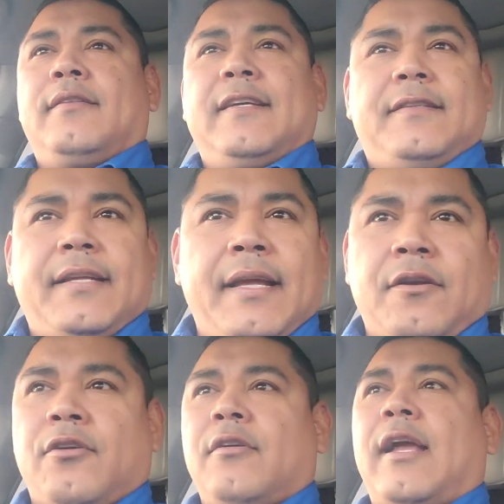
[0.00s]
to
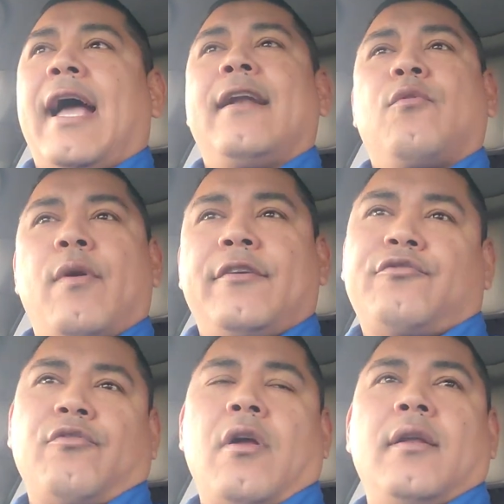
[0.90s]
dinner at a
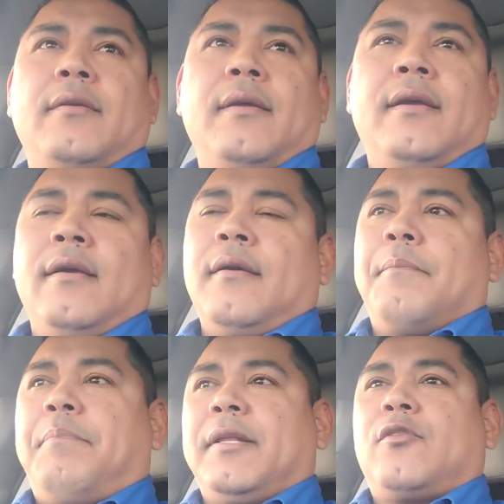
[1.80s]
restaurant,
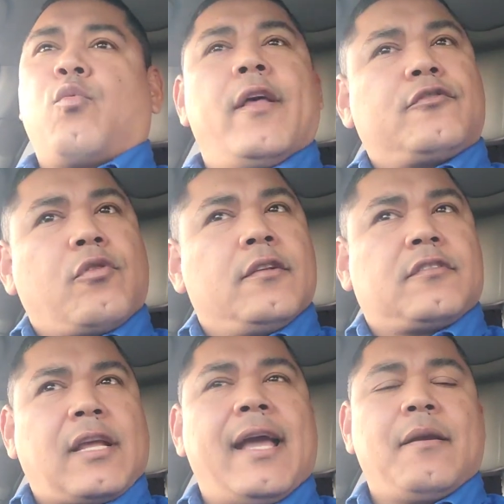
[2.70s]
but the
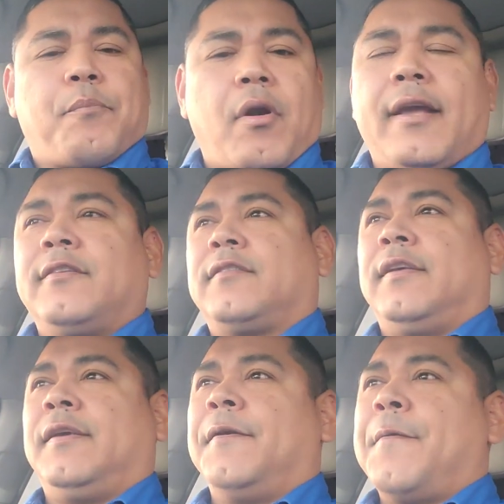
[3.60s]
restaurant's kind of
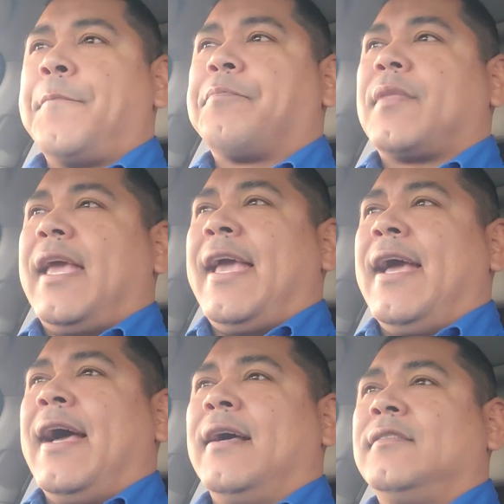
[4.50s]
pricey,
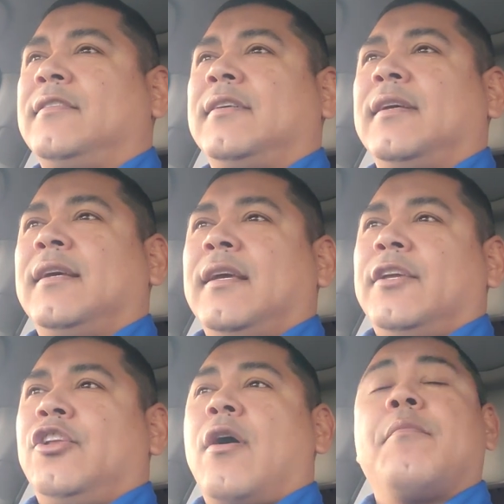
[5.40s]
and
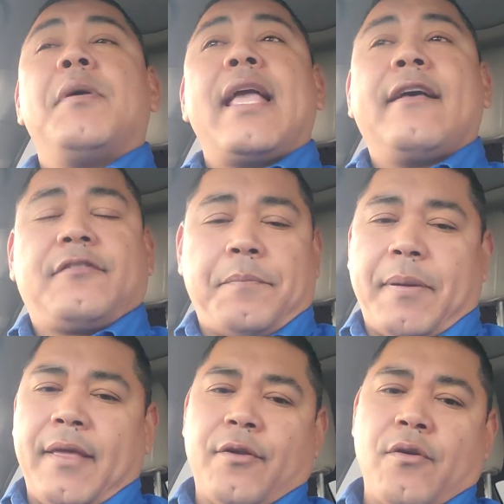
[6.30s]
everybody has to
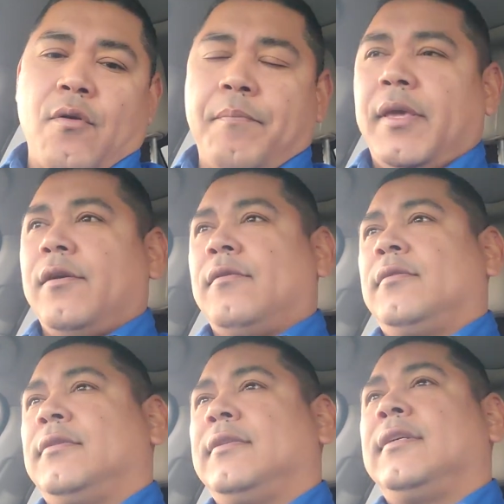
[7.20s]
pay their own meal.
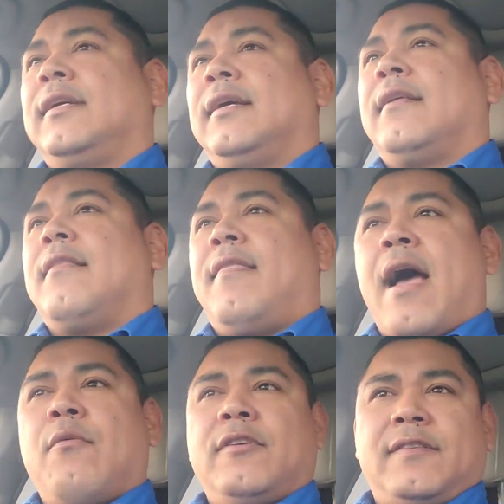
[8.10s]

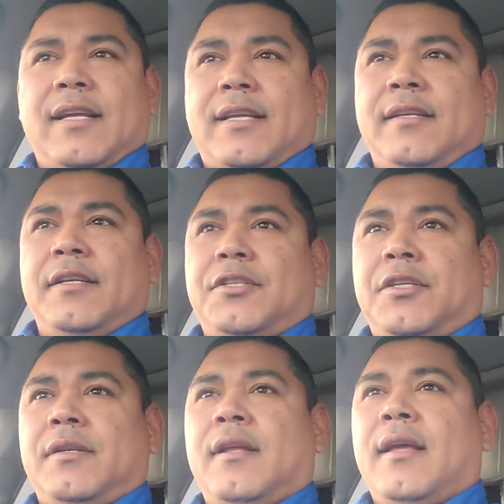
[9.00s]
That was the condition.